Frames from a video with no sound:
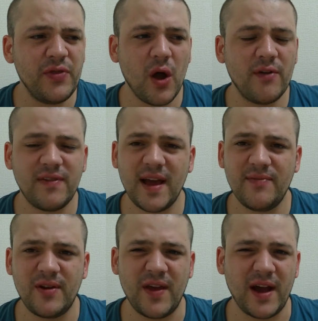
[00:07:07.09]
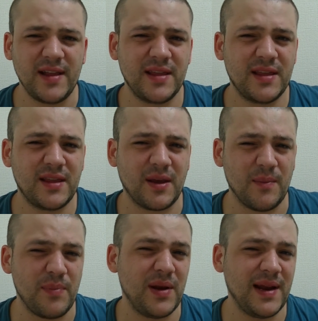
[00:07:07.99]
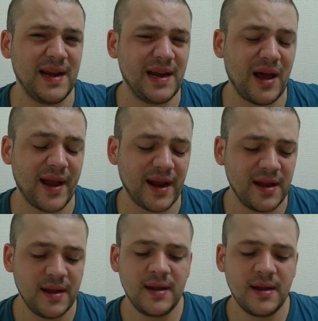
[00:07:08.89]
a flavor that I completely like,